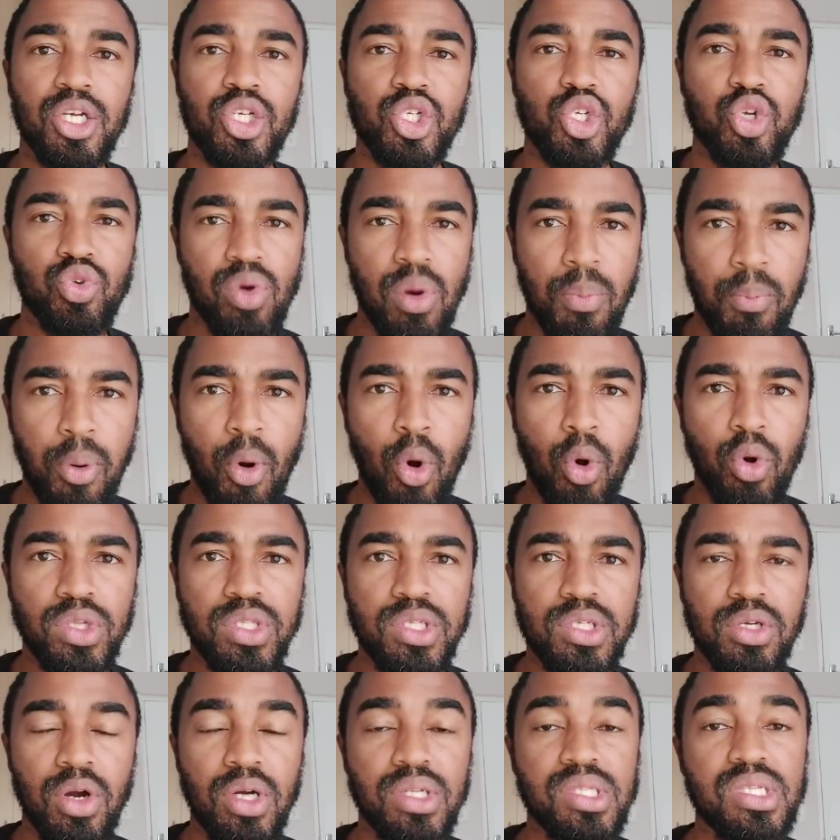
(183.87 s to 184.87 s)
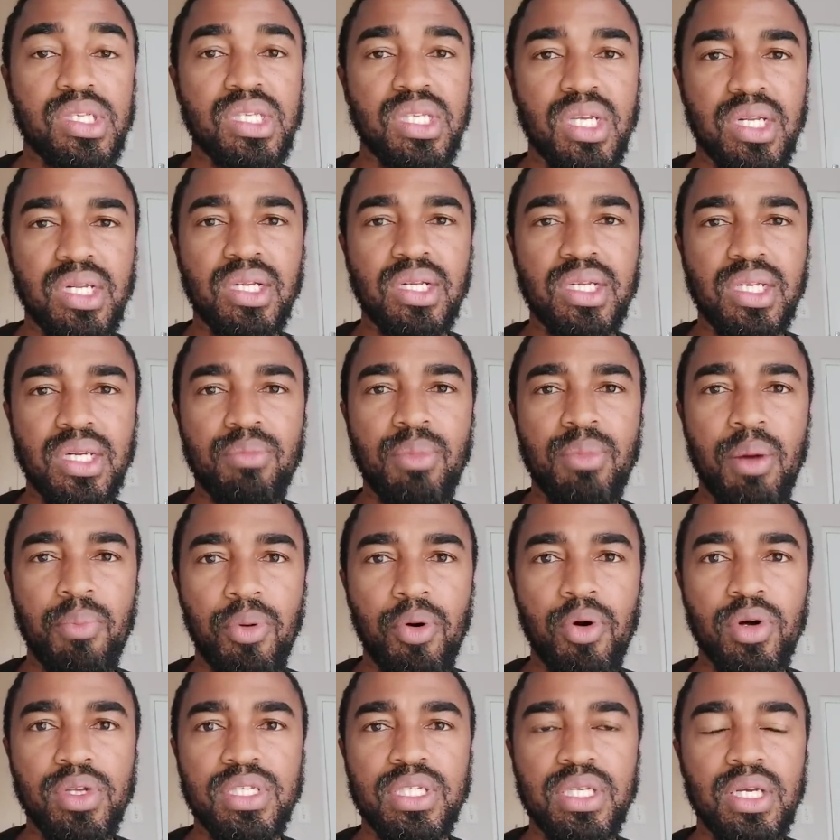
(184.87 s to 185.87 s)
to report on Cyril
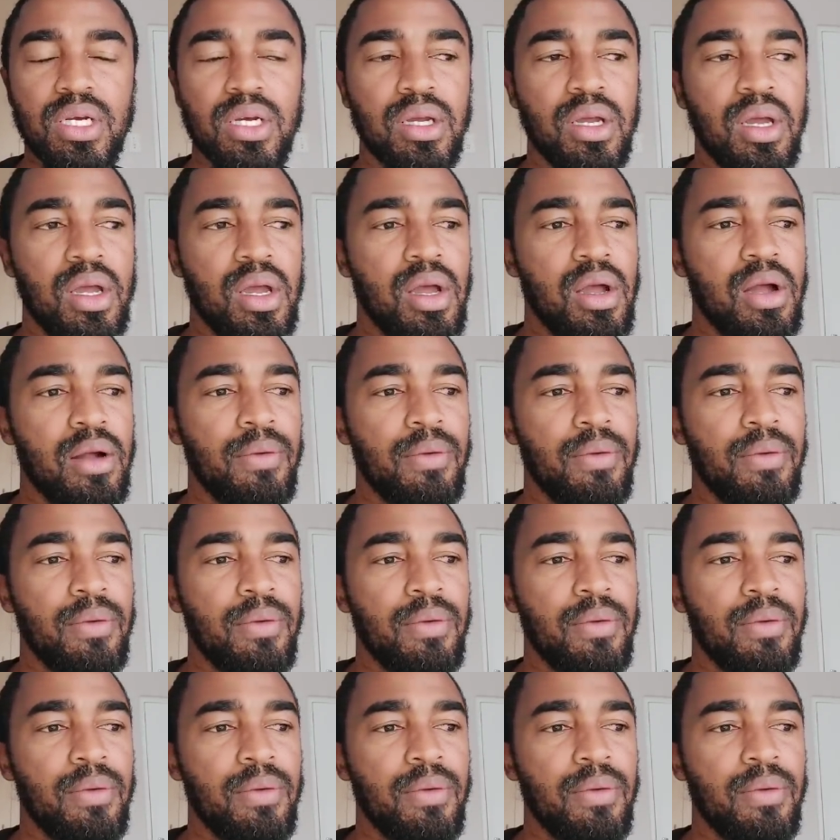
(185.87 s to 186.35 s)
Ramaphosa,